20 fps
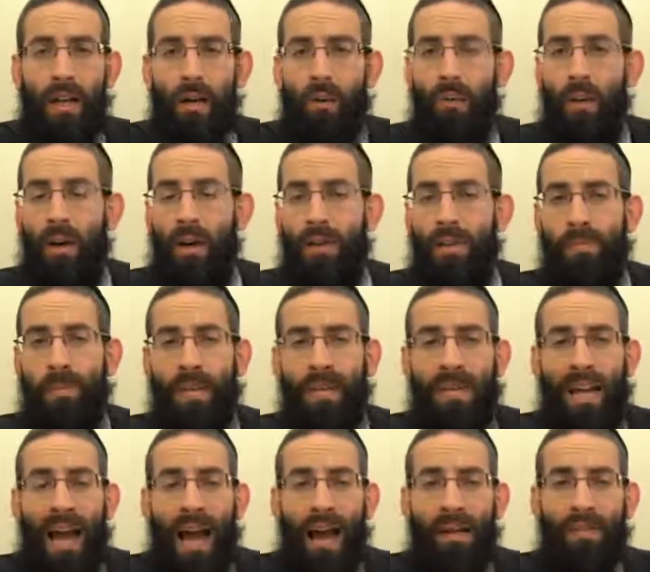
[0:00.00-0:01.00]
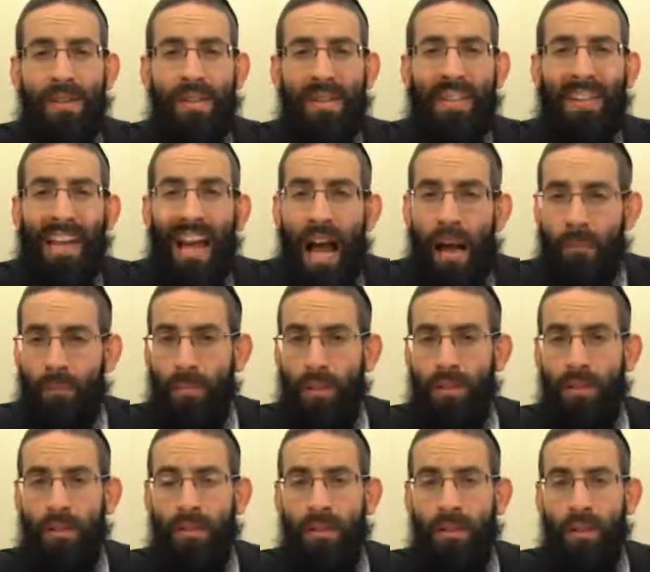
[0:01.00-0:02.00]
One is meant to have his
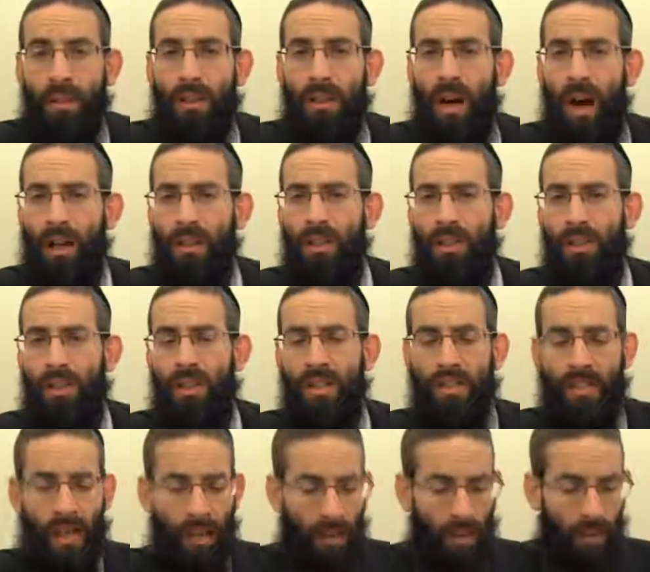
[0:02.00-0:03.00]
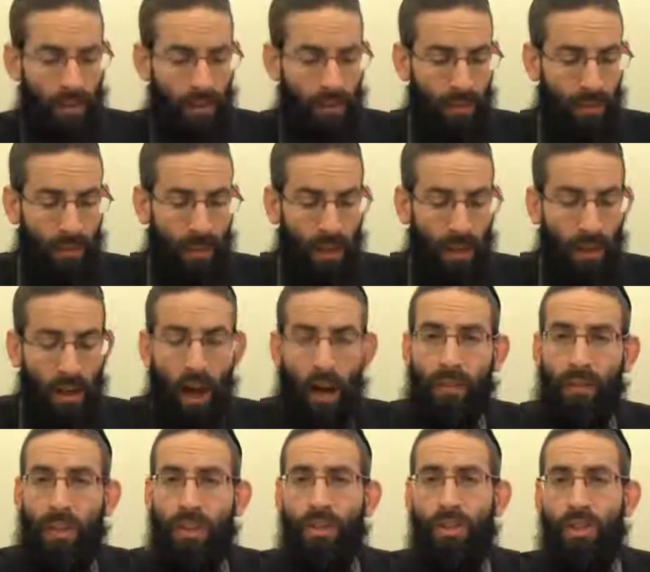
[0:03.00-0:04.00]
encampment, kadosh, in state of
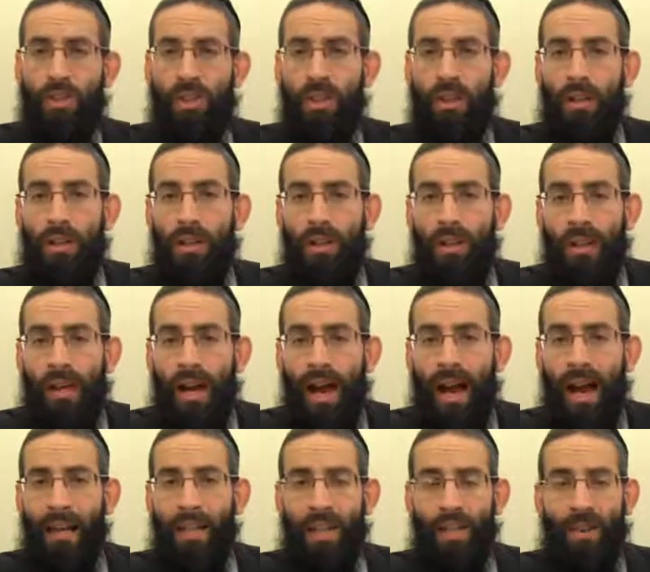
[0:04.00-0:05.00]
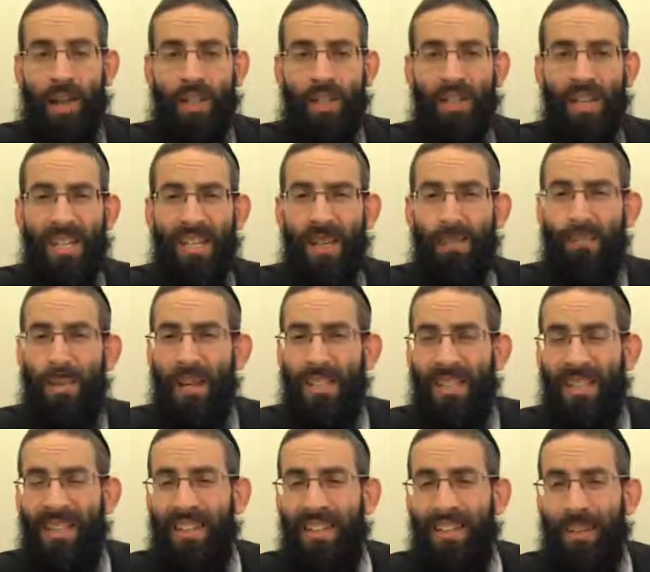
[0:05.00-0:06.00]
of kedusha. And as Rashi says, the
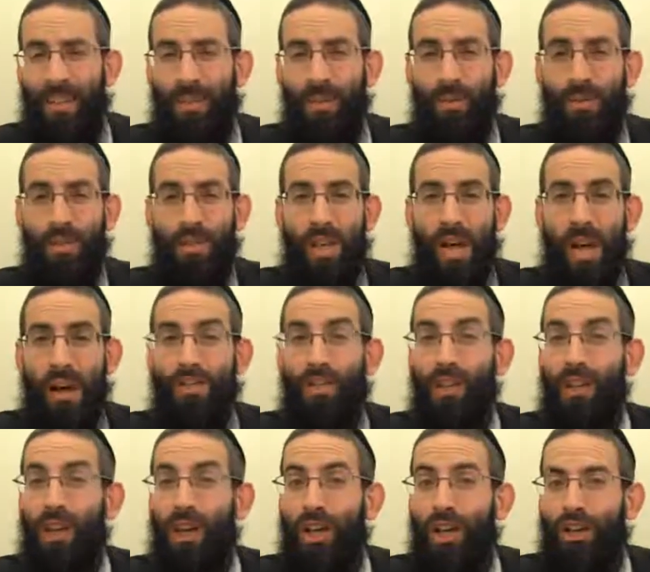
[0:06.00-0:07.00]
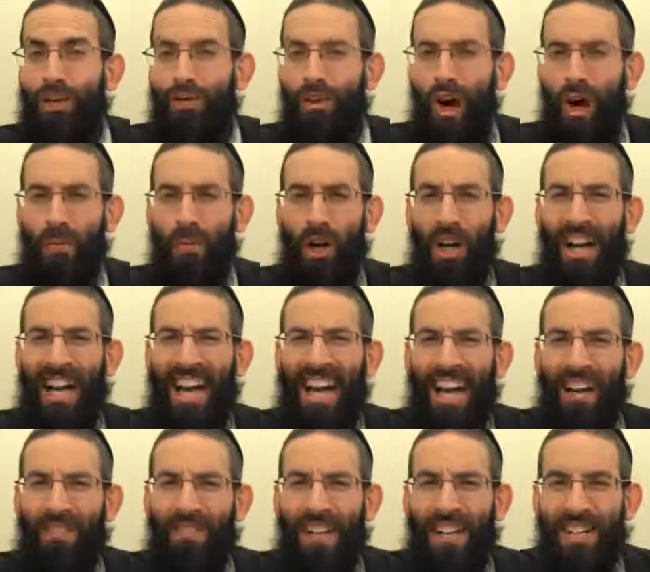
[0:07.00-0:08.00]
pasuk continues, V'loyirua b'cha
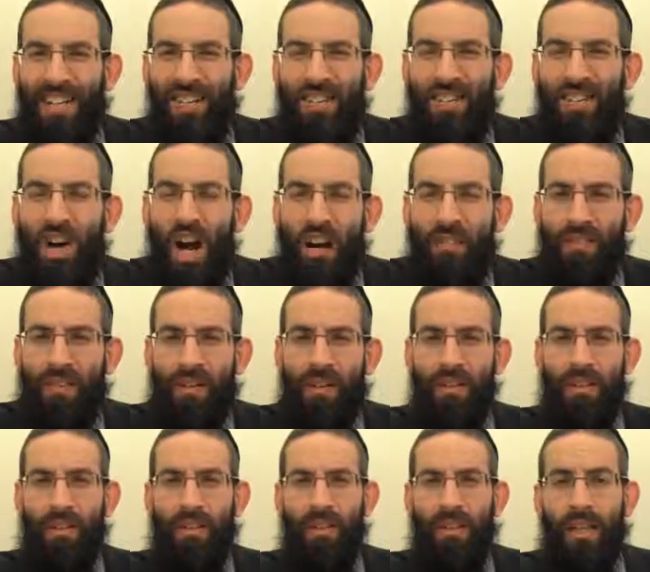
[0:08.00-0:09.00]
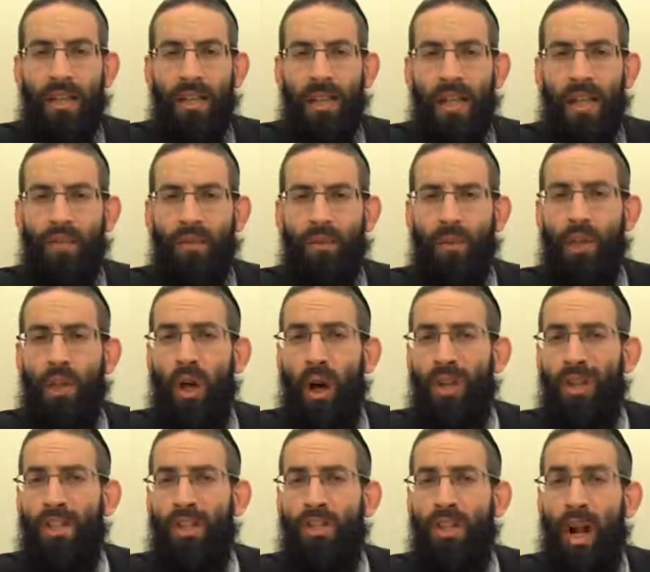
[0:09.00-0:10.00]
eras davar. Even
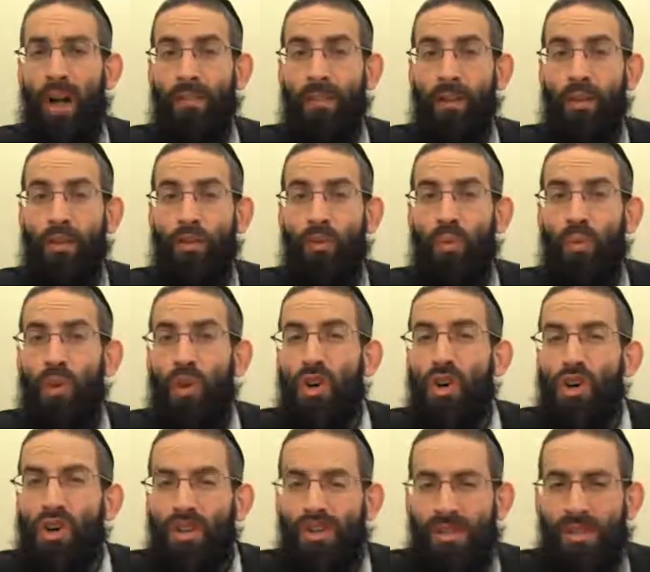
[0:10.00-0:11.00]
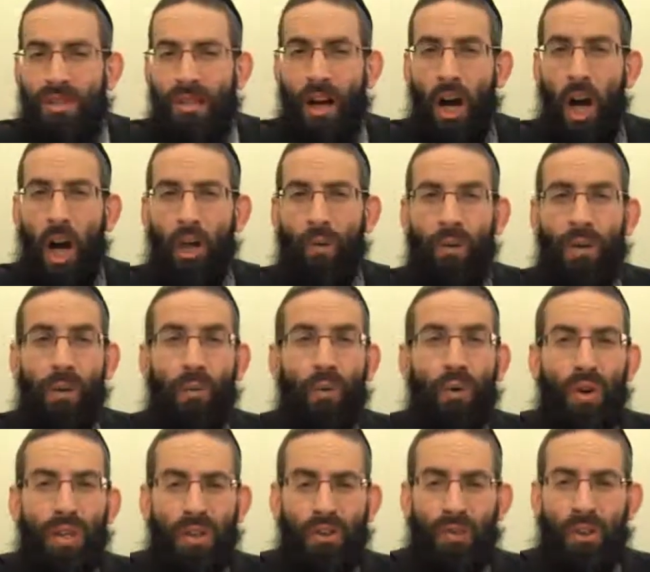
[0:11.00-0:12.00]
regarding davar, words, uttering
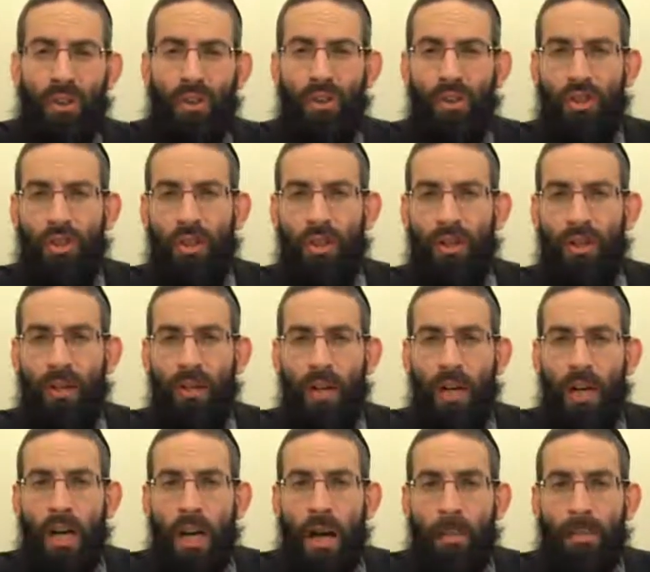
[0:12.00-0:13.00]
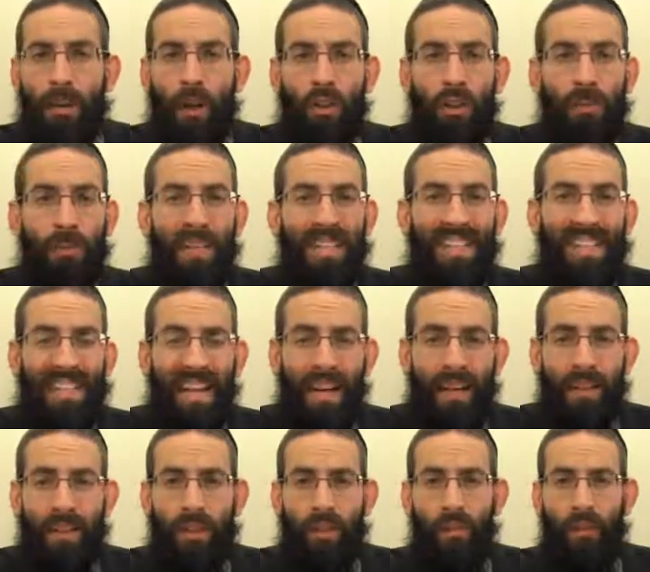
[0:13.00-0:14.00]
words of kedusha, may only be
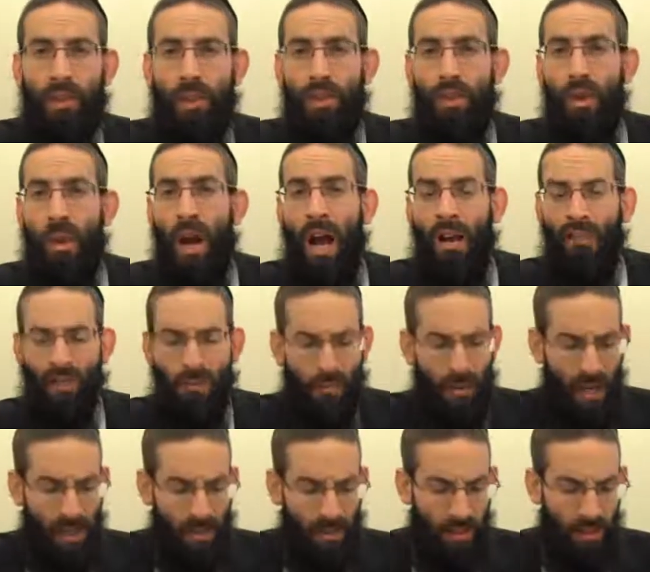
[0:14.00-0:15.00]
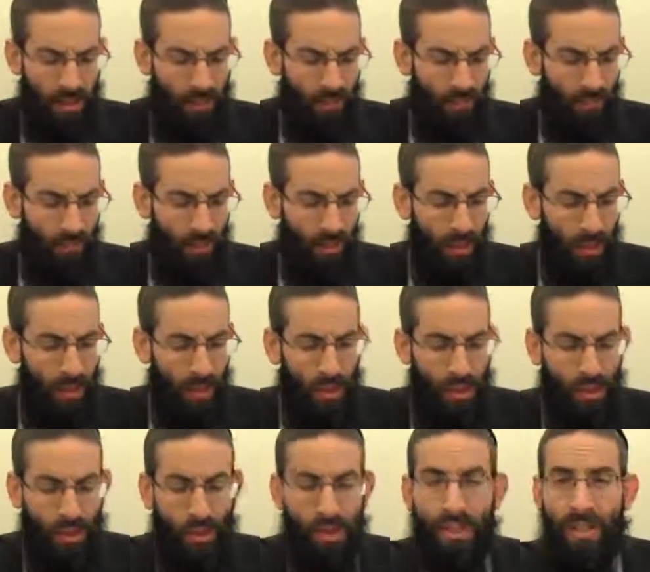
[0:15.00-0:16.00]
said when there's no ever present.
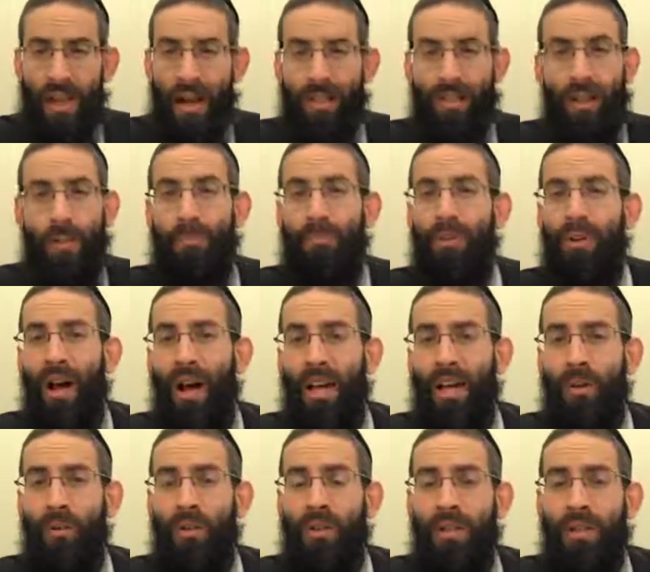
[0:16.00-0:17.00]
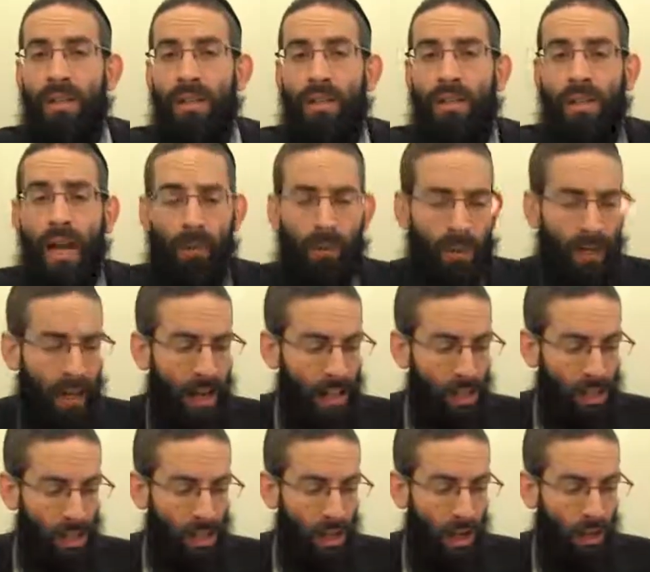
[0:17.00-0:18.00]
So he's not complying with this
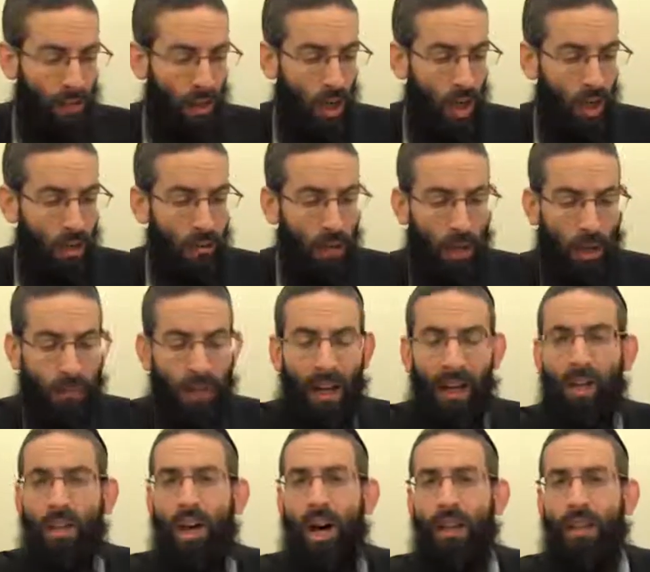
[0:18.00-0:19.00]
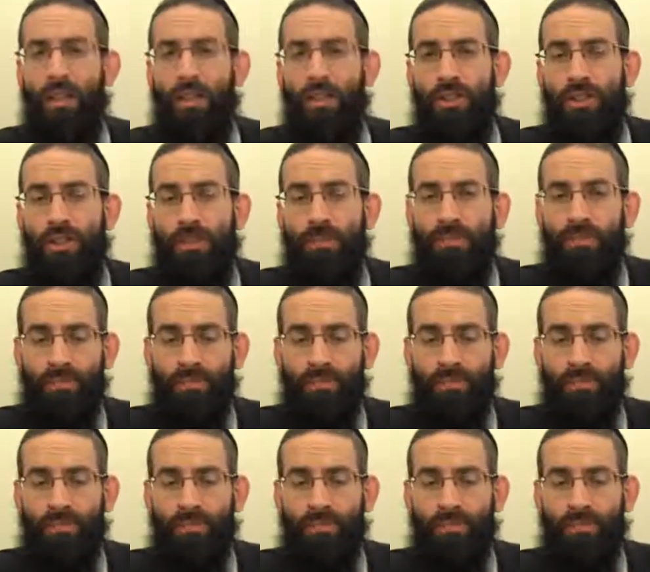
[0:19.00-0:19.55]
obligation of V'hoya mechanecha kadosh.